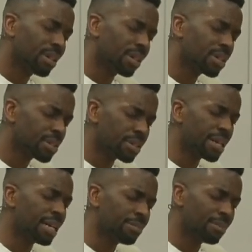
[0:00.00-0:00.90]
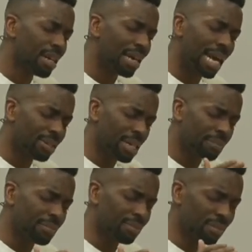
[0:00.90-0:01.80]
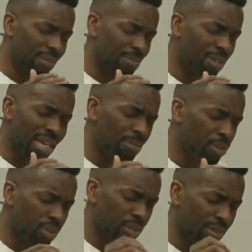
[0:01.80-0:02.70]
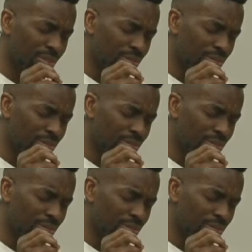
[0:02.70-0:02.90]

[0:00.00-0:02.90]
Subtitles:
Because of time, I'm not able to